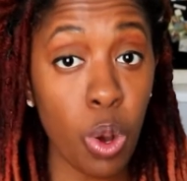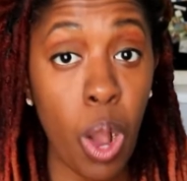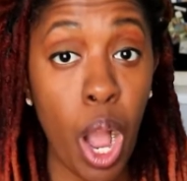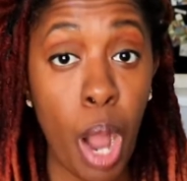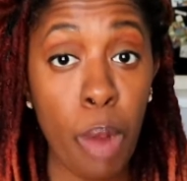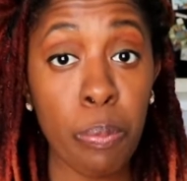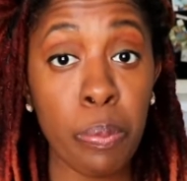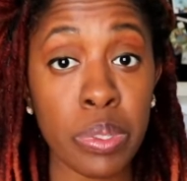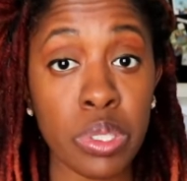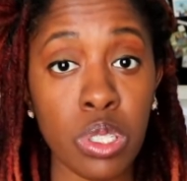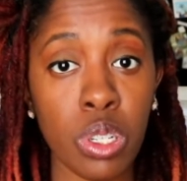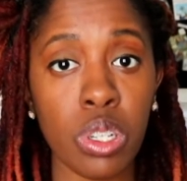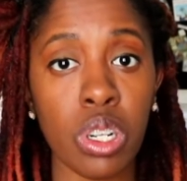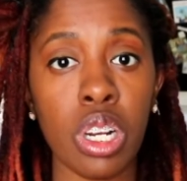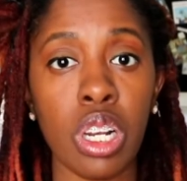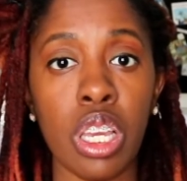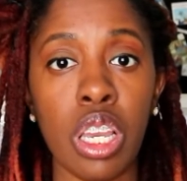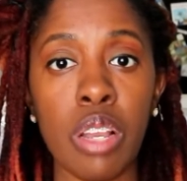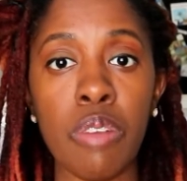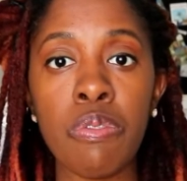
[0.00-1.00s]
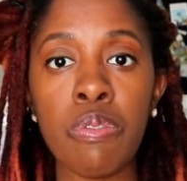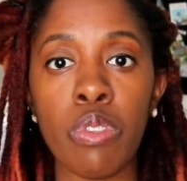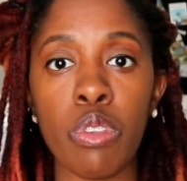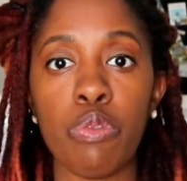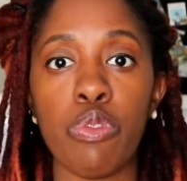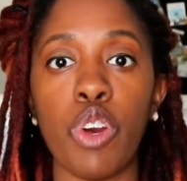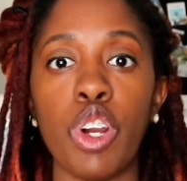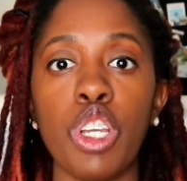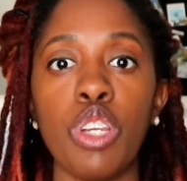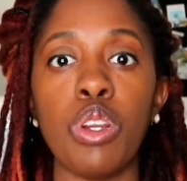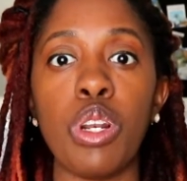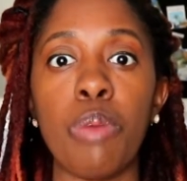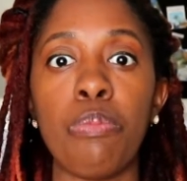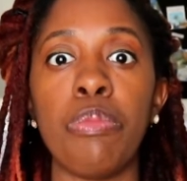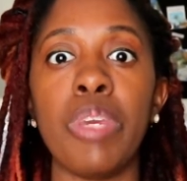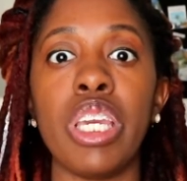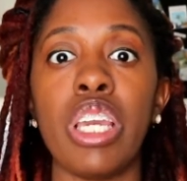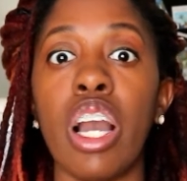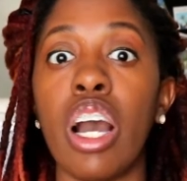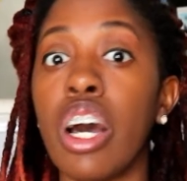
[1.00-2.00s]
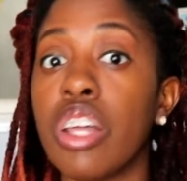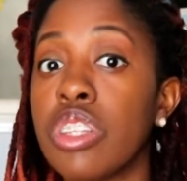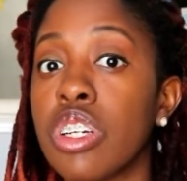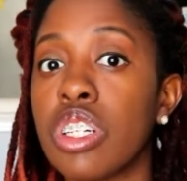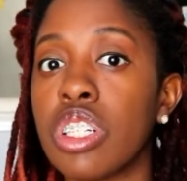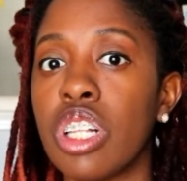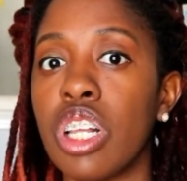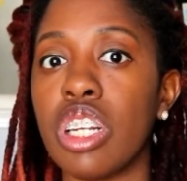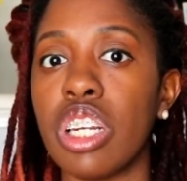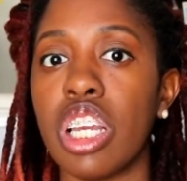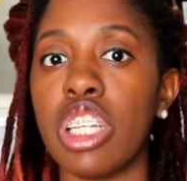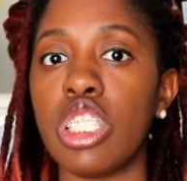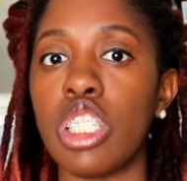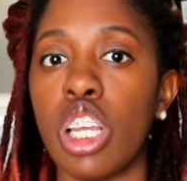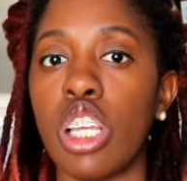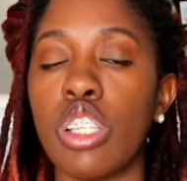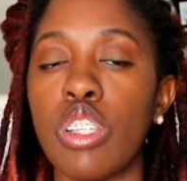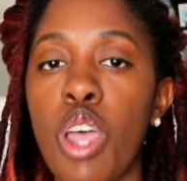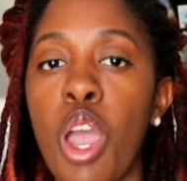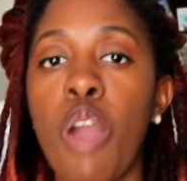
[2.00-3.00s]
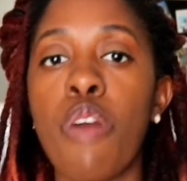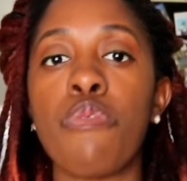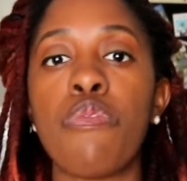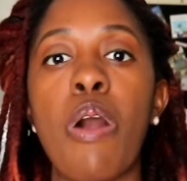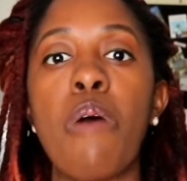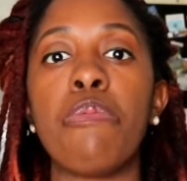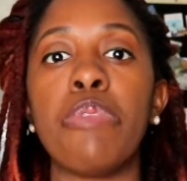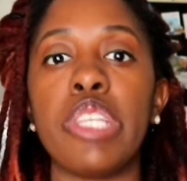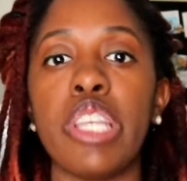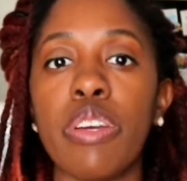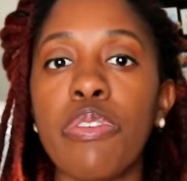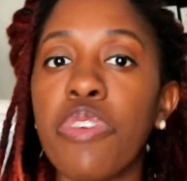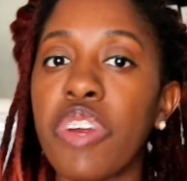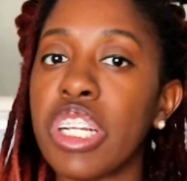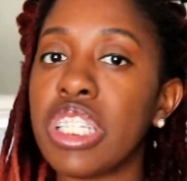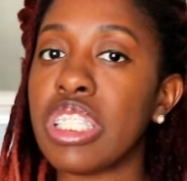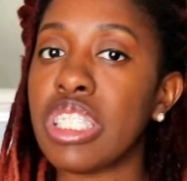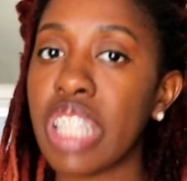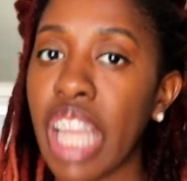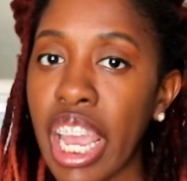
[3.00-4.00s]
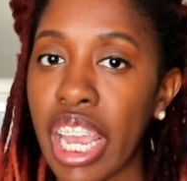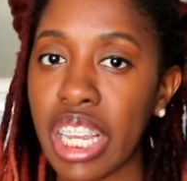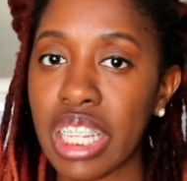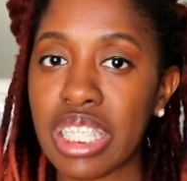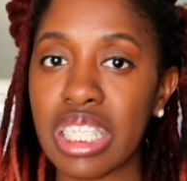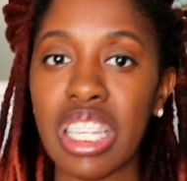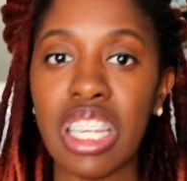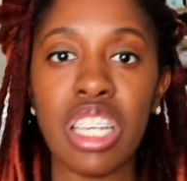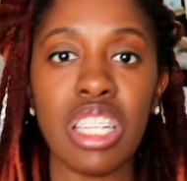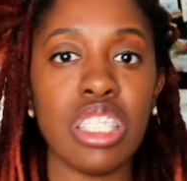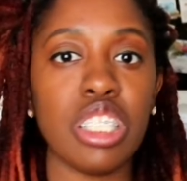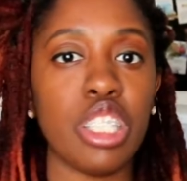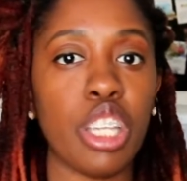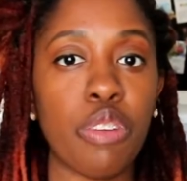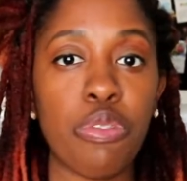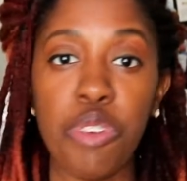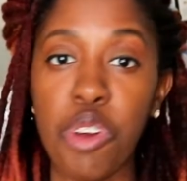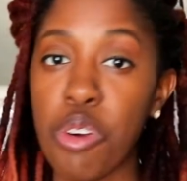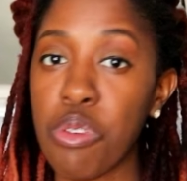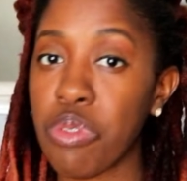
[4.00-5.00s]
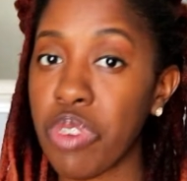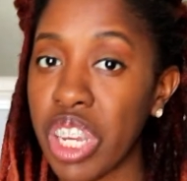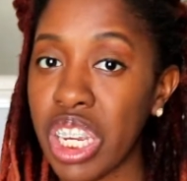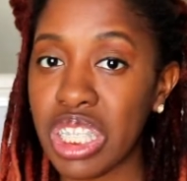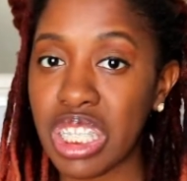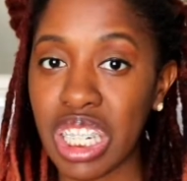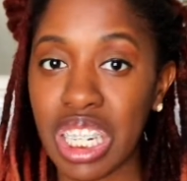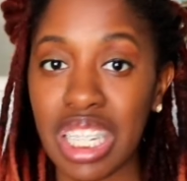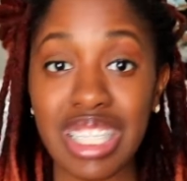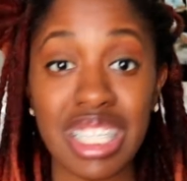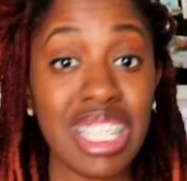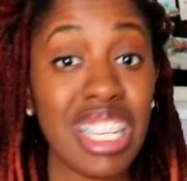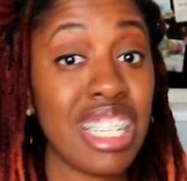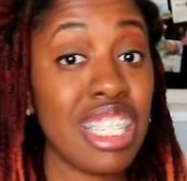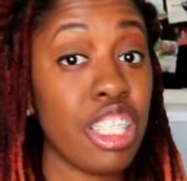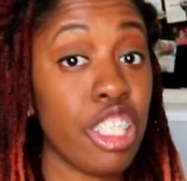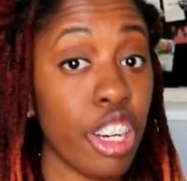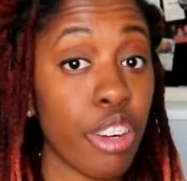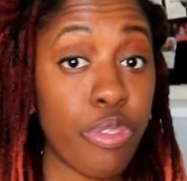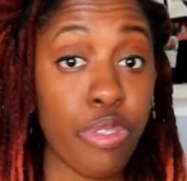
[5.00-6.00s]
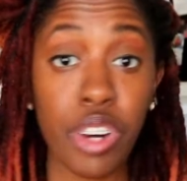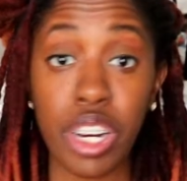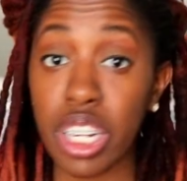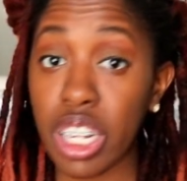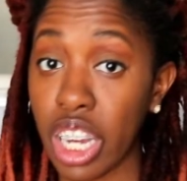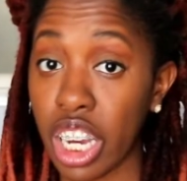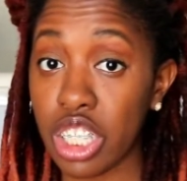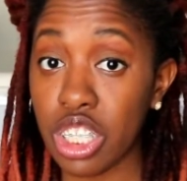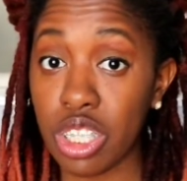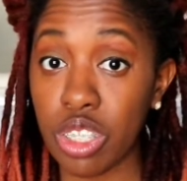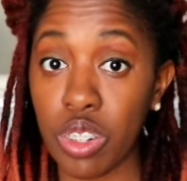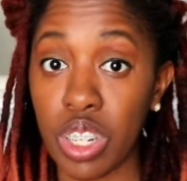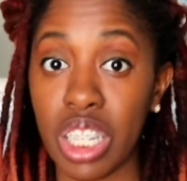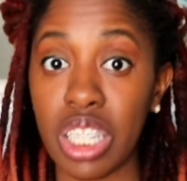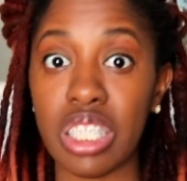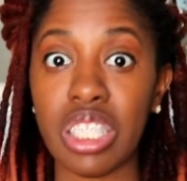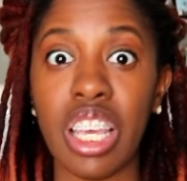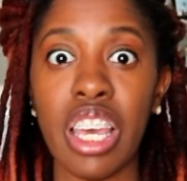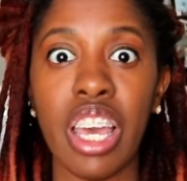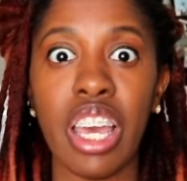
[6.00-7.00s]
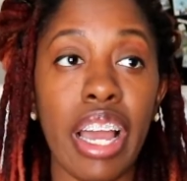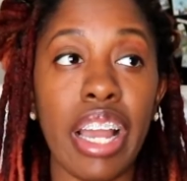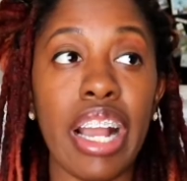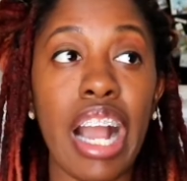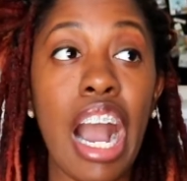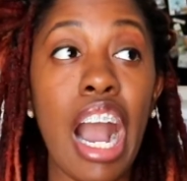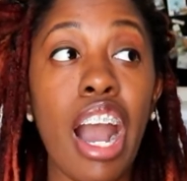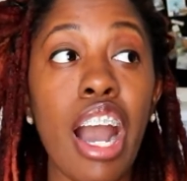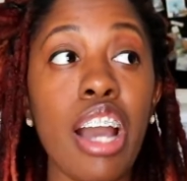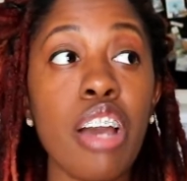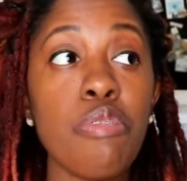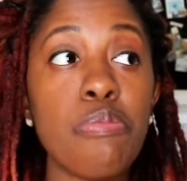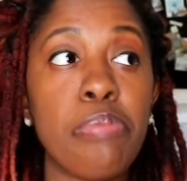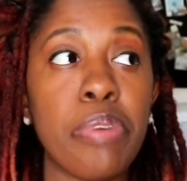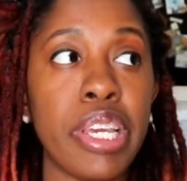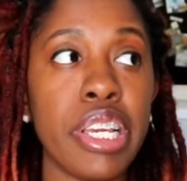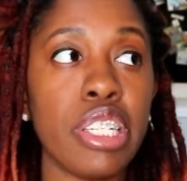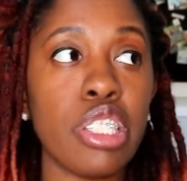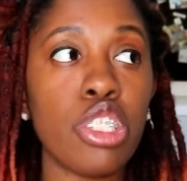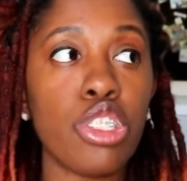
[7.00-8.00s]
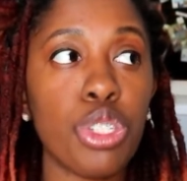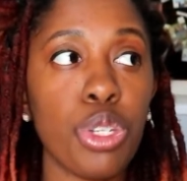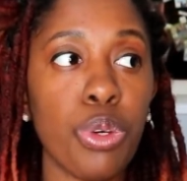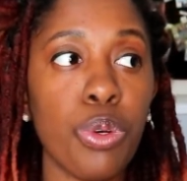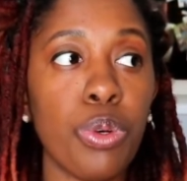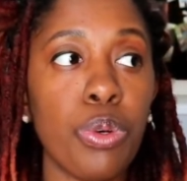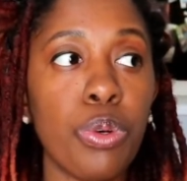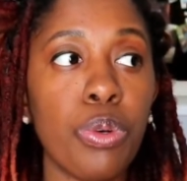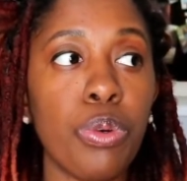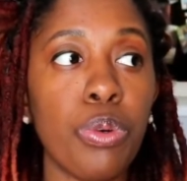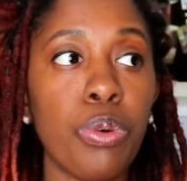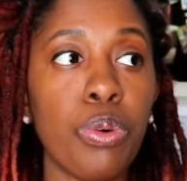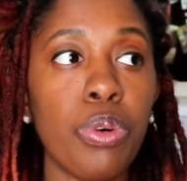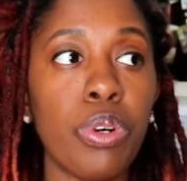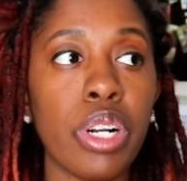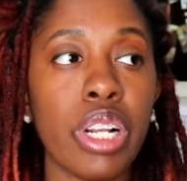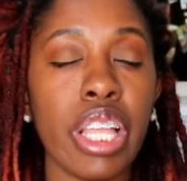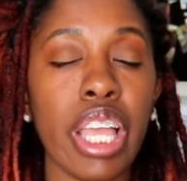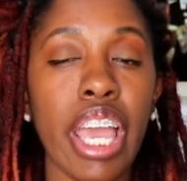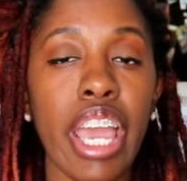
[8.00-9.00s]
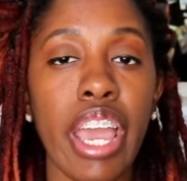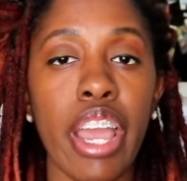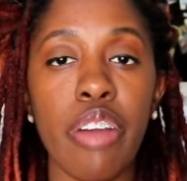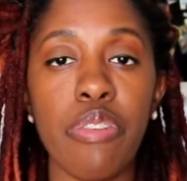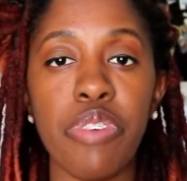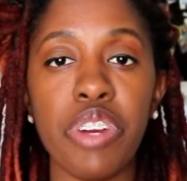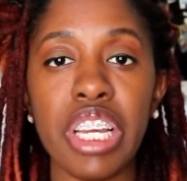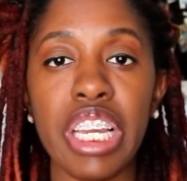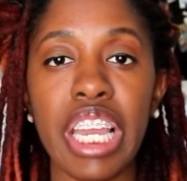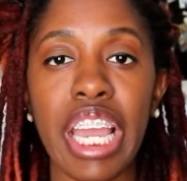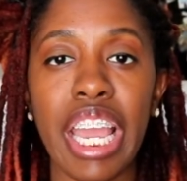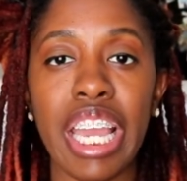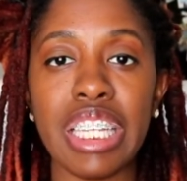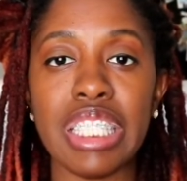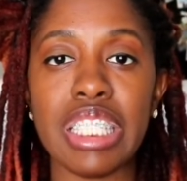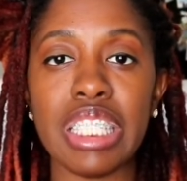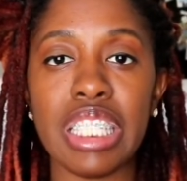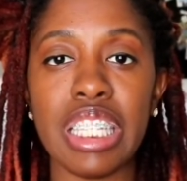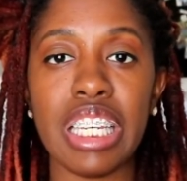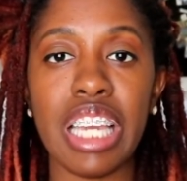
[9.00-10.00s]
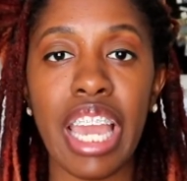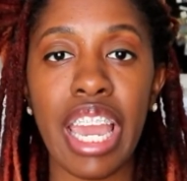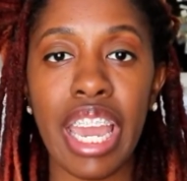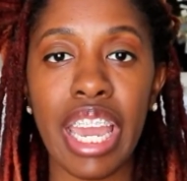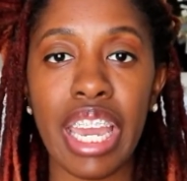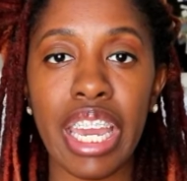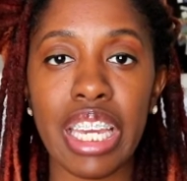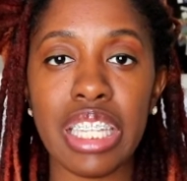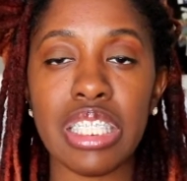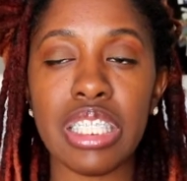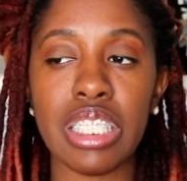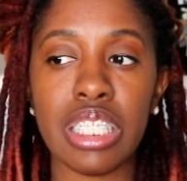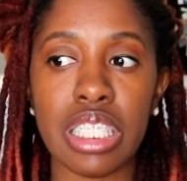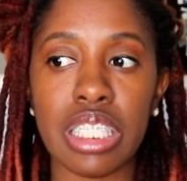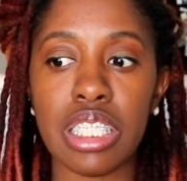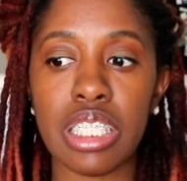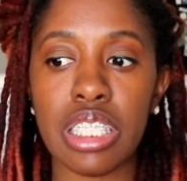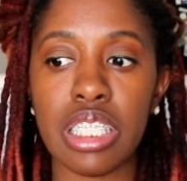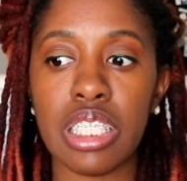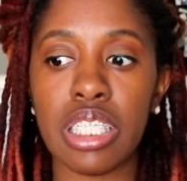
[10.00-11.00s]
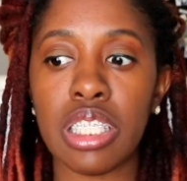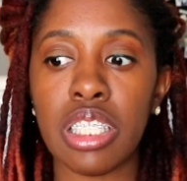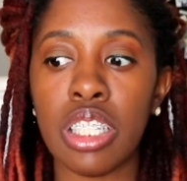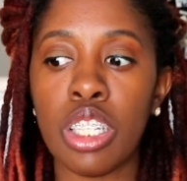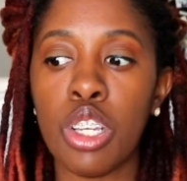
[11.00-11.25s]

opportunity for you to meet other clinicians from different states, different regions, different countries. I've been to every ACA since